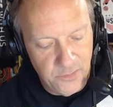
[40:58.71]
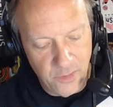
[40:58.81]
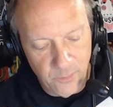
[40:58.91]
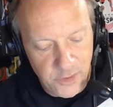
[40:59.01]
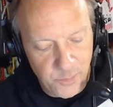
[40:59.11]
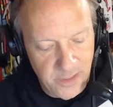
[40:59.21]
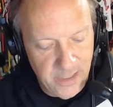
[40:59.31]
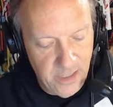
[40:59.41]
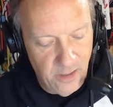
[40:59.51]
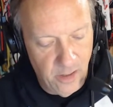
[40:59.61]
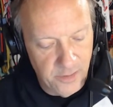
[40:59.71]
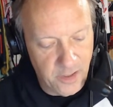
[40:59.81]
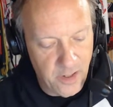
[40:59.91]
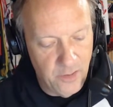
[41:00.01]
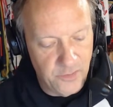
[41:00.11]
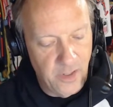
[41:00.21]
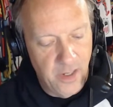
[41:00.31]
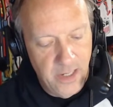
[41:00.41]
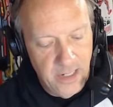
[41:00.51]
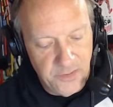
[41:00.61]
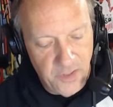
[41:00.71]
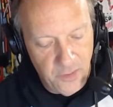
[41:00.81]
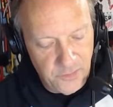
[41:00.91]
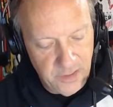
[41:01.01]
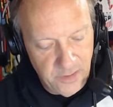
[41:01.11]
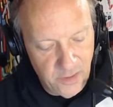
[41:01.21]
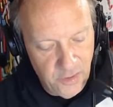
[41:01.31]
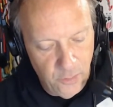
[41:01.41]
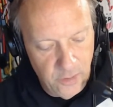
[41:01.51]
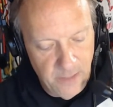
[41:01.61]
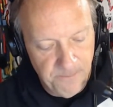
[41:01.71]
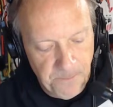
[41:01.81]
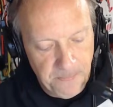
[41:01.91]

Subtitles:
So Richmond Hill on the coast is hosting Decula.